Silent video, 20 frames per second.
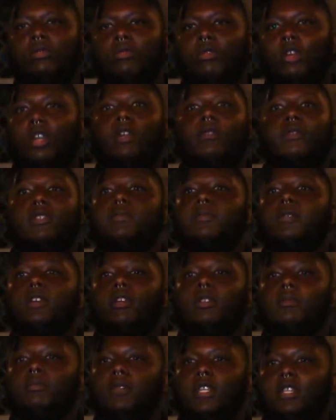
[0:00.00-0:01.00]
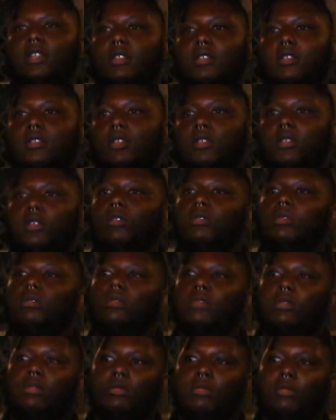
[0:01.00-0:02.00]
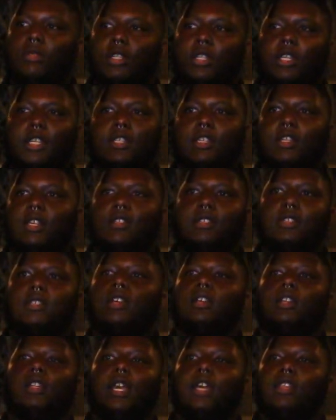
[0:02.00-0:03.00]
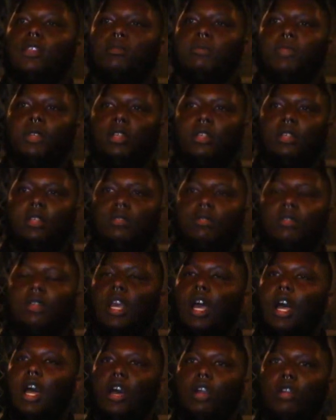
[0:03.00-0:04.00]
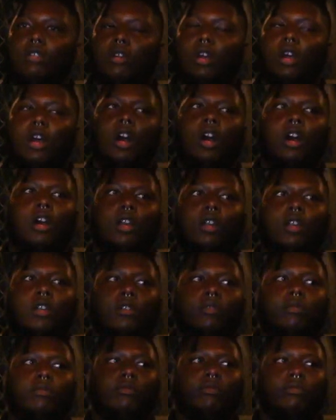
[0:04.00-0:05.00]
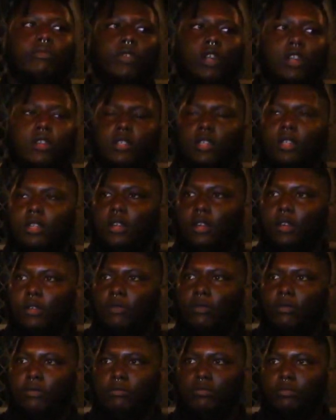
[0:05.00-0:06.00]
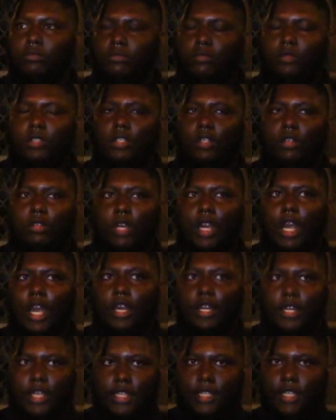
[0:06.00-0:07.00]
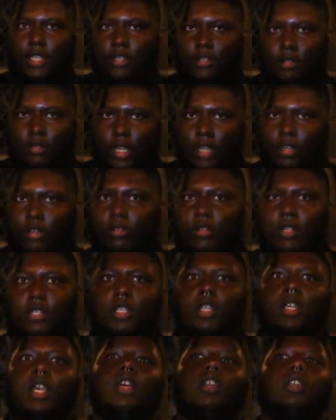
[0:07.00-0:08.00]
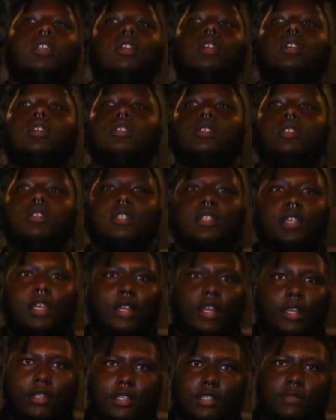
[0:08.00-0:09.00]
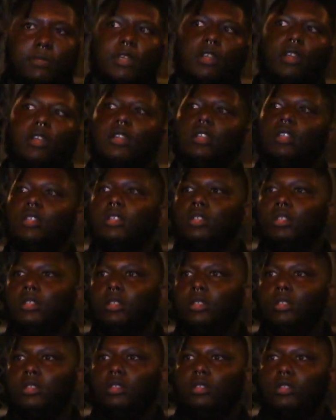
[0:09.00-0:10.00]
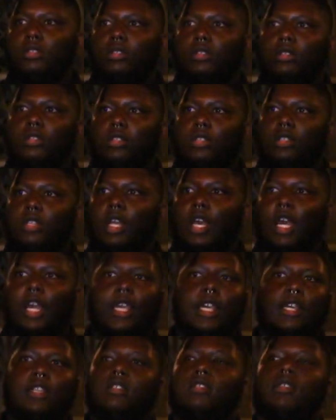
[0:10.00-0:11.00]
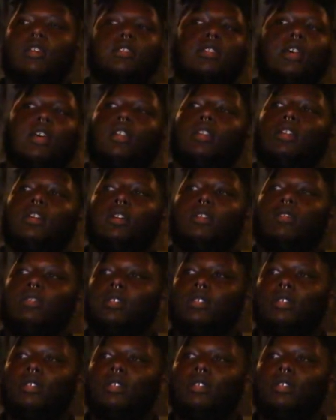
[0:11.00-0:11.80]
Whatever spirit means to you, it doesn't necessarily have to be God or our version of, you know, God is in like Christianity. Just connect to spirit. I can't stress that enough.